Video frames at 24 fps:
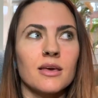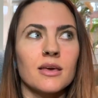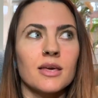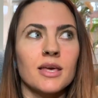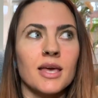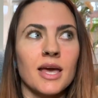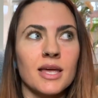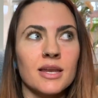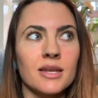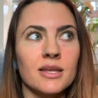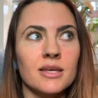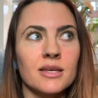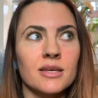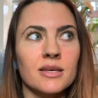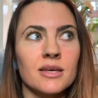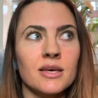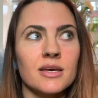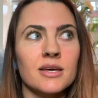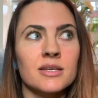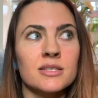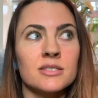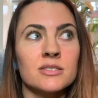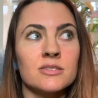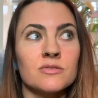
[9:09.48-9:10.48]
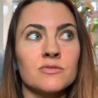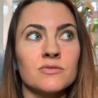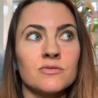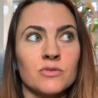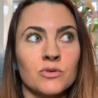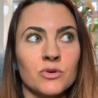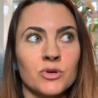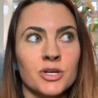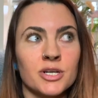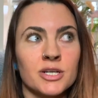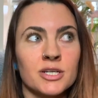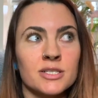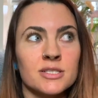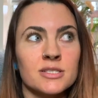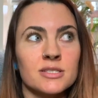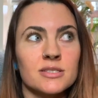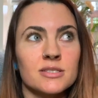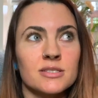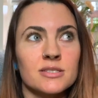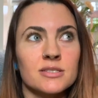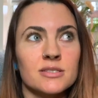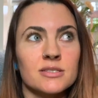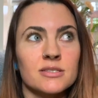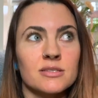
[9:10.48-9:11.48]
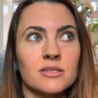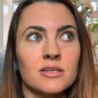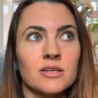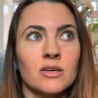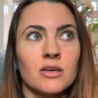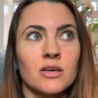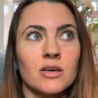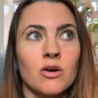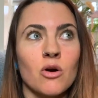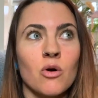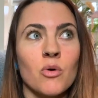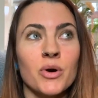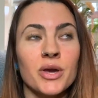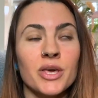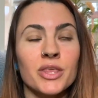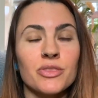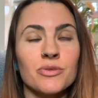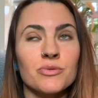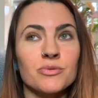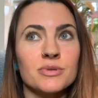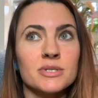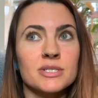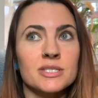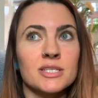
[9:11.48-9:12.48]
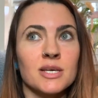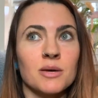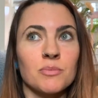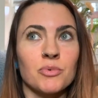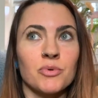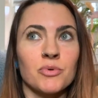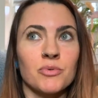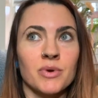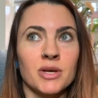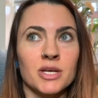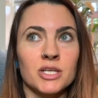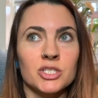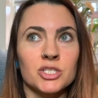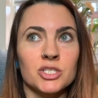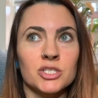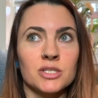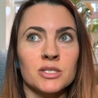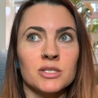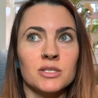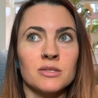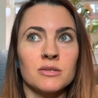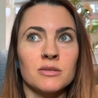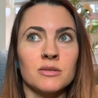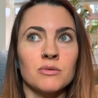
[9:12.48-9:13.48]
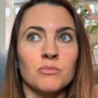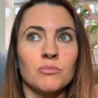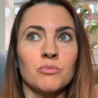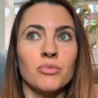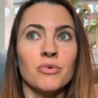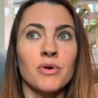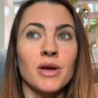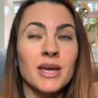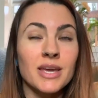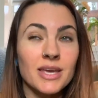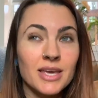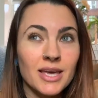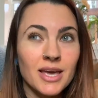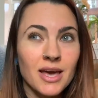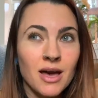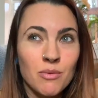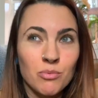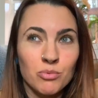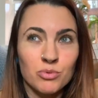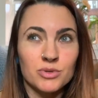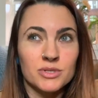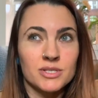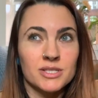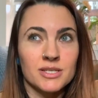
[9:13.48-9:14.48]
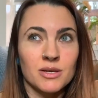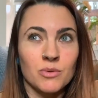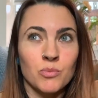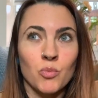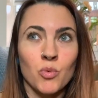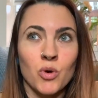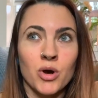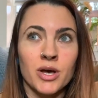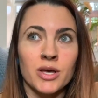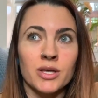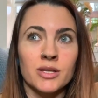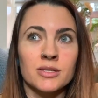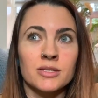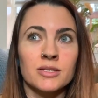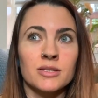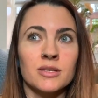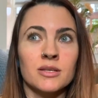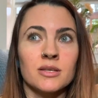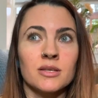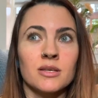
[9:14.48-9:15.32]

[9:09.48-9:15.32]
Getting a divorce, going through a separation, breaking up with someone,